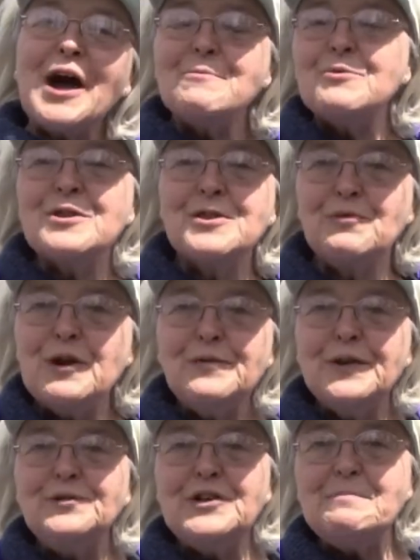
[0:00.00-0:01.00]
I'm with
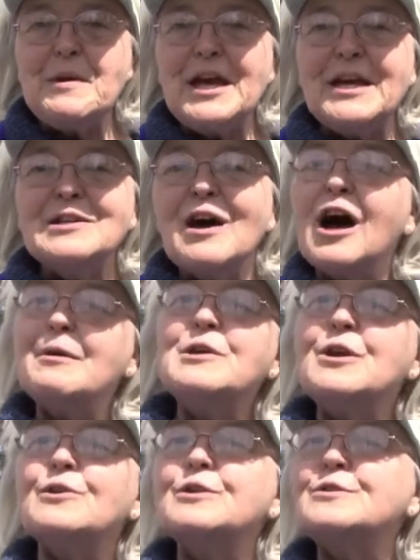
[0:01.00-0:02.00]
350 Maine. I'm
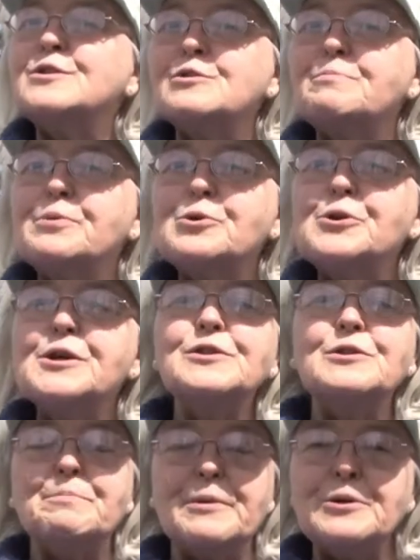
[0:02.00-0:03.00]
here to
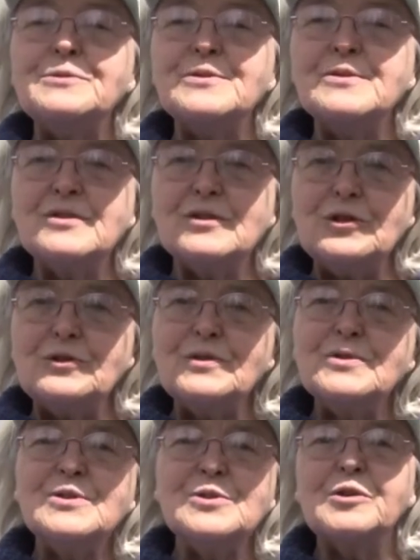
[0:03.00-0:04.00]
support the Bowdoin
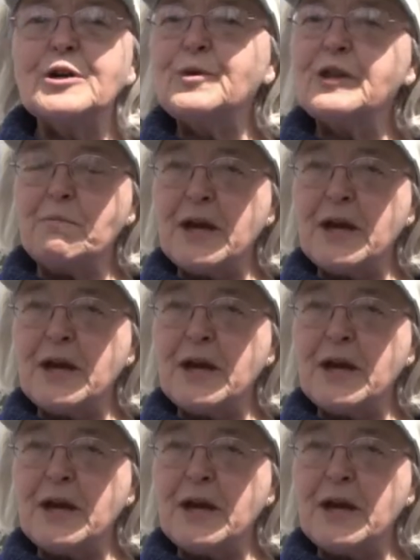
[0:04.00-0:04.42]
students who are with